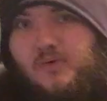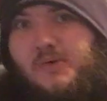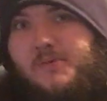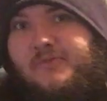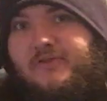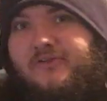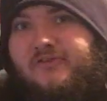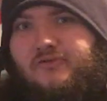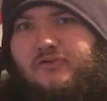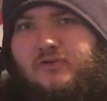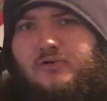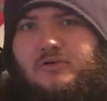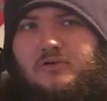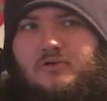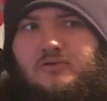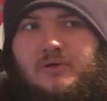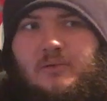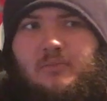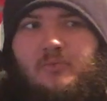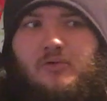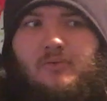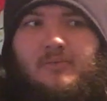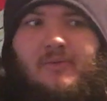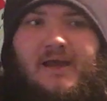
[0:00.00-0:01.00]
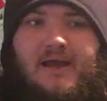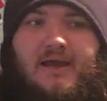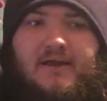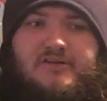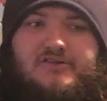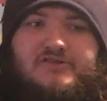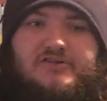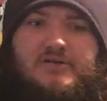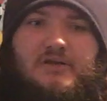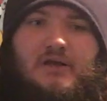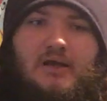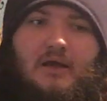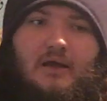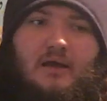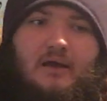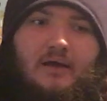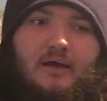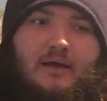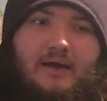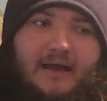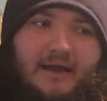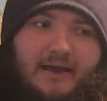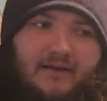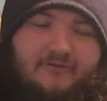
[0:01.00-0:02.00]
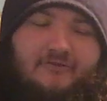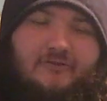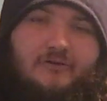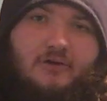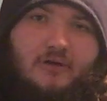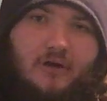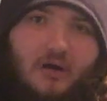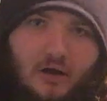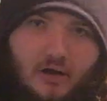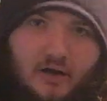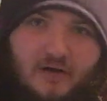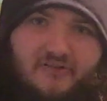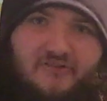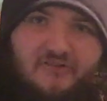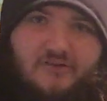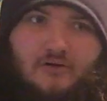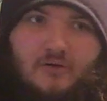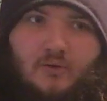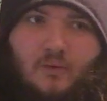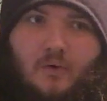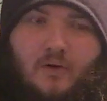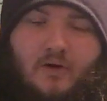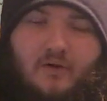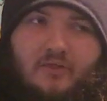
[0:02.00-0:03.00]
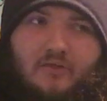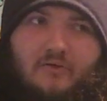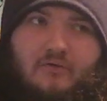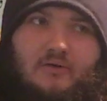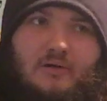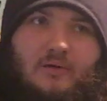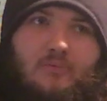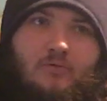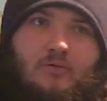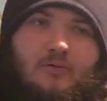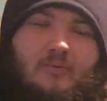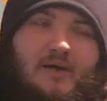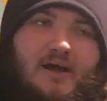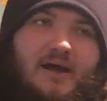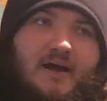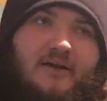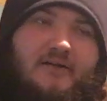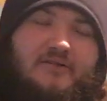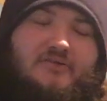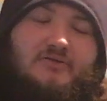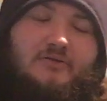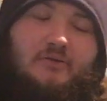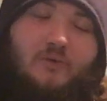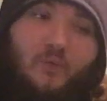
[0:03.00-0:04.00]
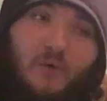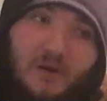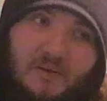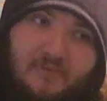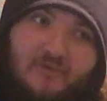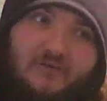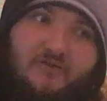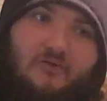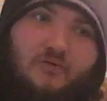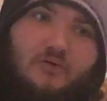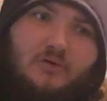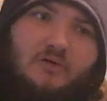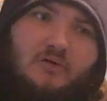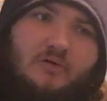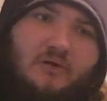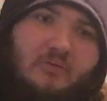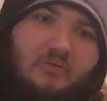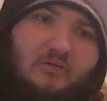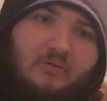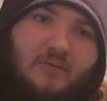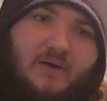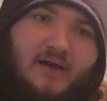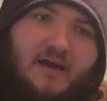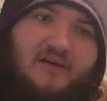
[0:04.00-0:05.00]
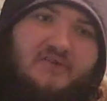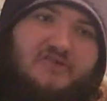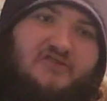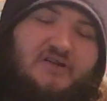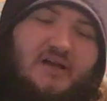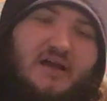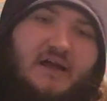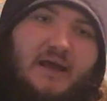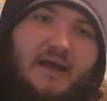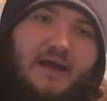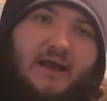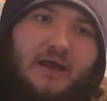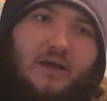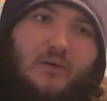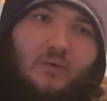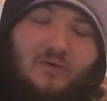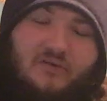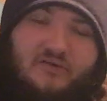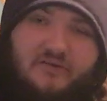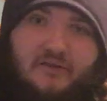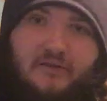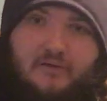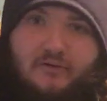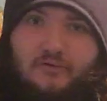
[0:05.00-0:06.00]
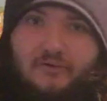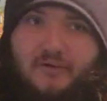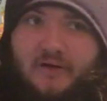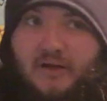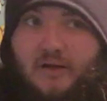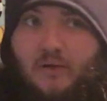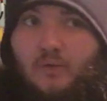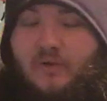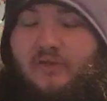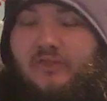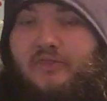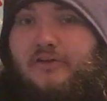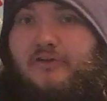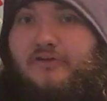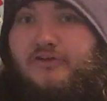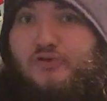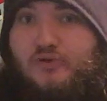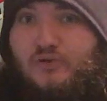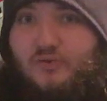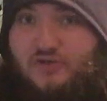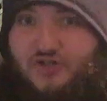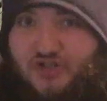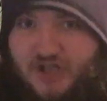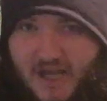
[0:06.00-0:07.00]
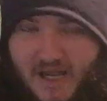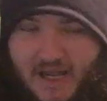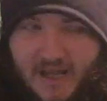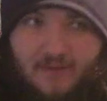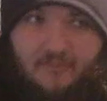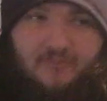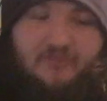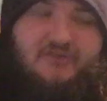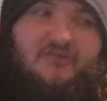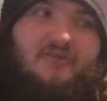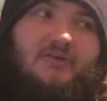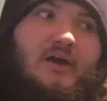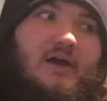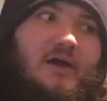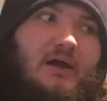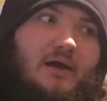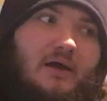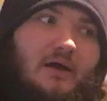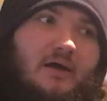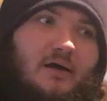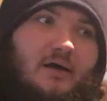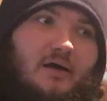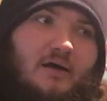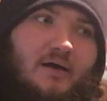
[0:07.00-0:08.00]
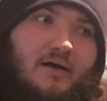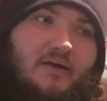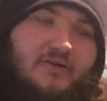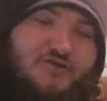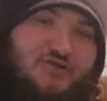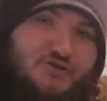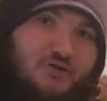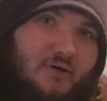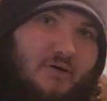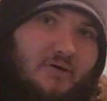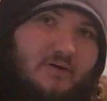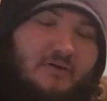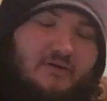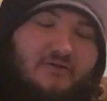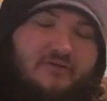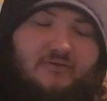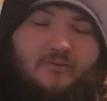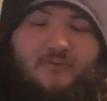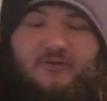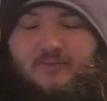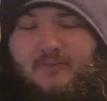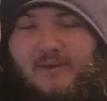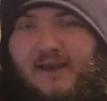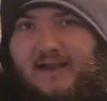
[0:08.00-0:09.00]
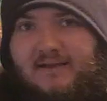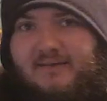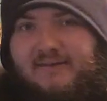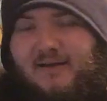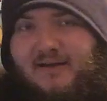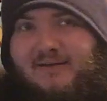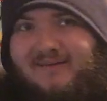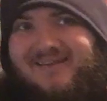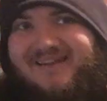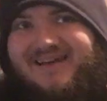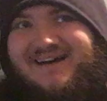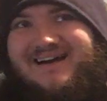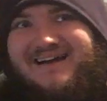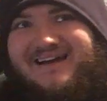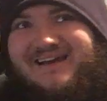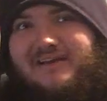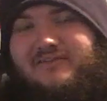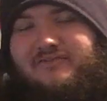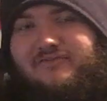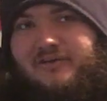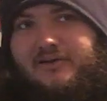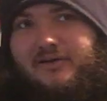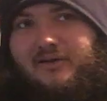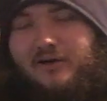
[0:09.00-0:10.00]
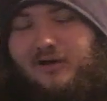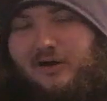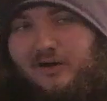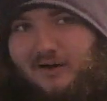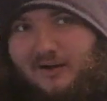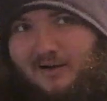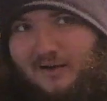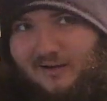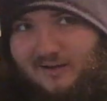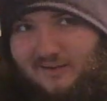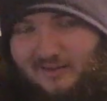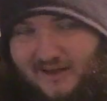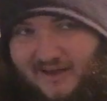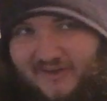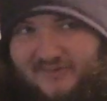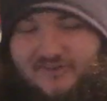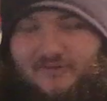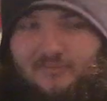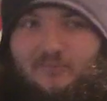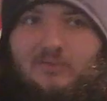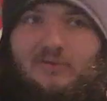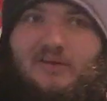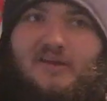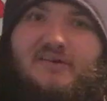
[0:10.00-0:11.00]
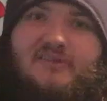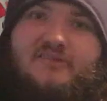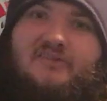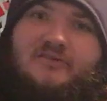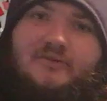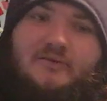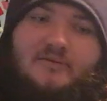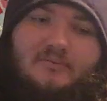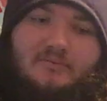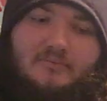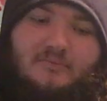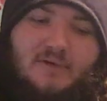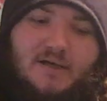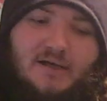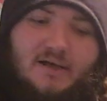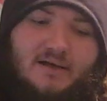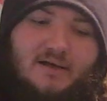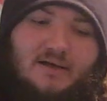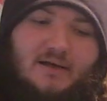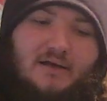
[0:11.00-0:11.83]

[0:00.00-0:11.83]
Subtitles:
the Women's Royal Rumble match, after Asuka won the Rumble match, the Women's Royal Rumble match, and was in the ring with the 2 champs, Charlotte from SmackDown Live and Alexa Bliss from